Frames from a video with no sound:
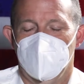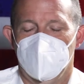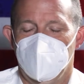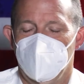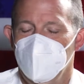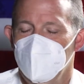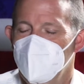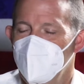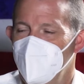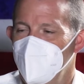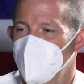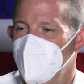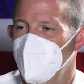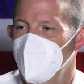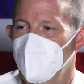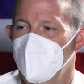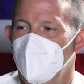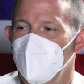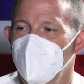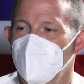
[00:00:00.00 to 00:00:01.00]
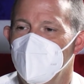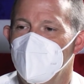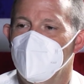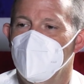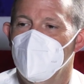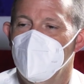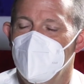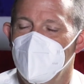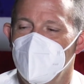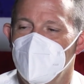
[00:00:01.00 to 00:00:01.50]
as you said, testing
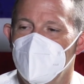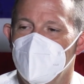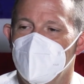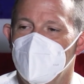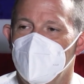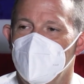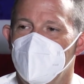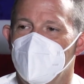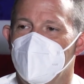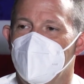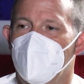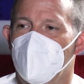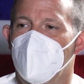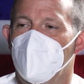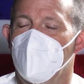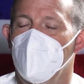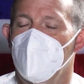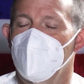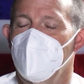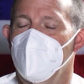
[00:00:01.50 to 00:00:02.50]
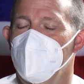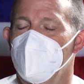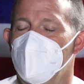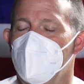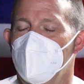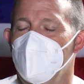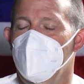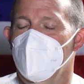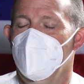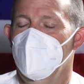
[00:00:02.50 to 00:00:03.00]
is
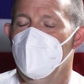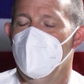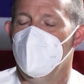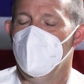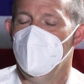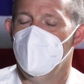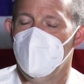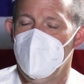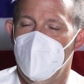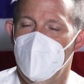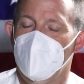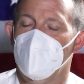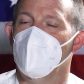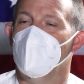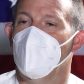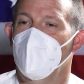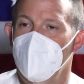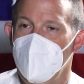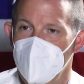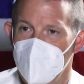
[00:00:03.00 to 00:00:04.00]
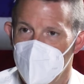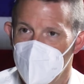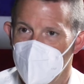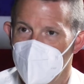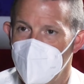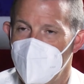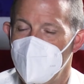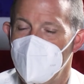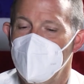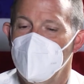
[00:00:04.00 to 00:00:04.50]
coming back
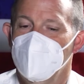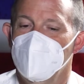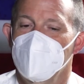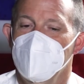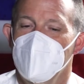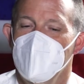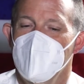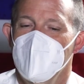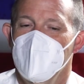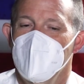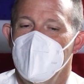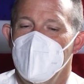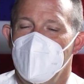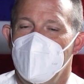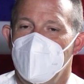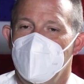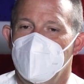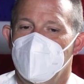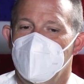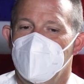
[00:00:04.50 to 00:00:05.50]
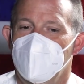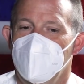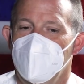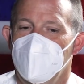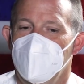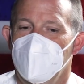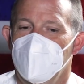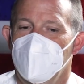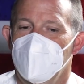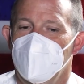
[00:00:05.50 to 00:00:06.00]
around as
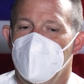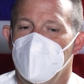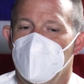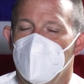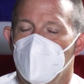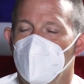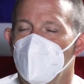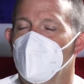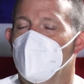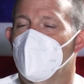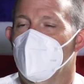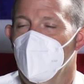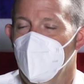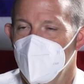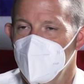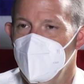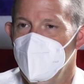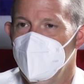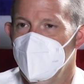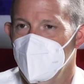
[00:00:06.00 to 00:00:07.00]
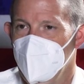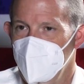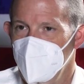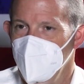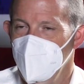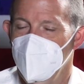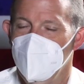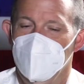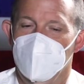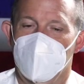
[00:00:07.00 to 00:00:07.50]
the local governments,
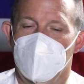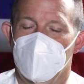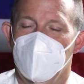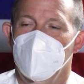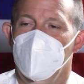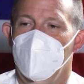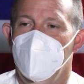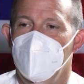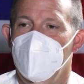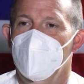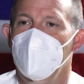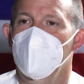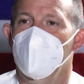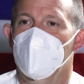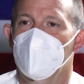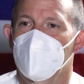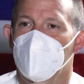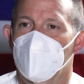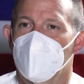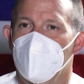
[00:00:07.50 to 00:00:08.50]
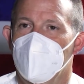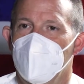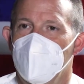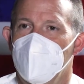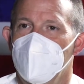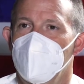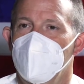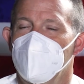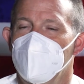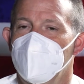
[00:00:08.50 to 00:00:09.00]
including Montgomery County, are
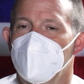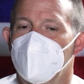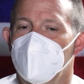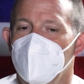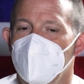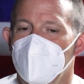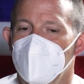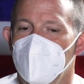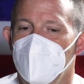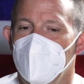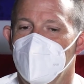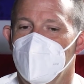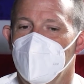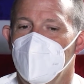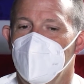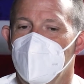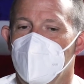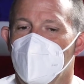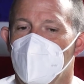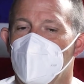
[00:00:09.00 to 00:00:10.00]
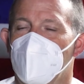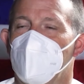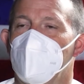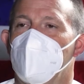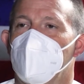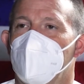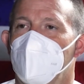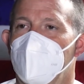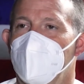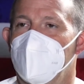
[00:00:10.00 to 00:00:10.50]
implementing a
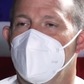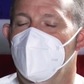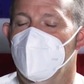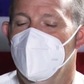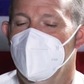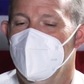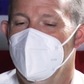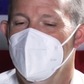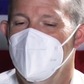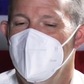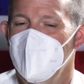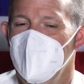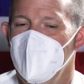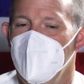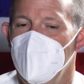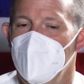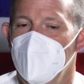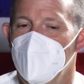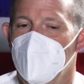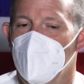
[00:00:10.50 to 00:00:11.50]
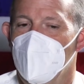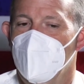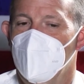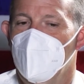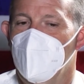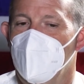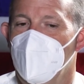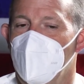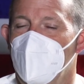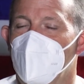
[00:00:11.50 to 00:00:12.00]
goal of having a
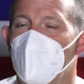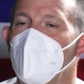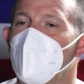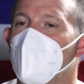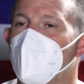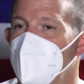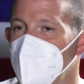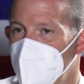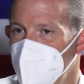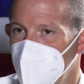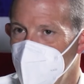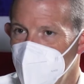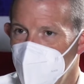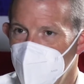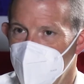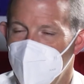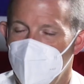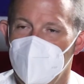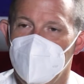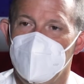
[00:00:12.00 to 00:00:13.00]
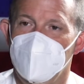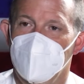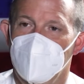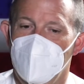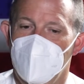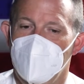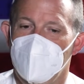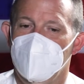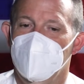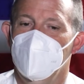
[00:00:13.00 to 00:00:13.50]
more frequent
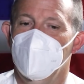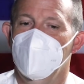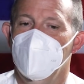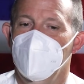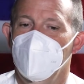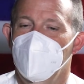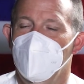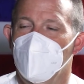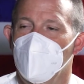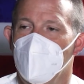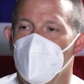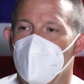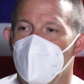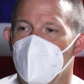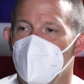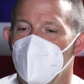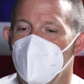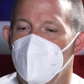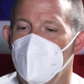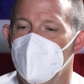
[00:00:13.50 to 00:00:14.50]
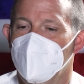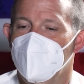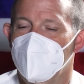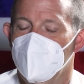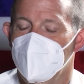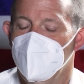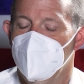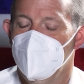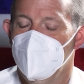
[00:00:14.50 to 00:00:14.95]
testing activity for its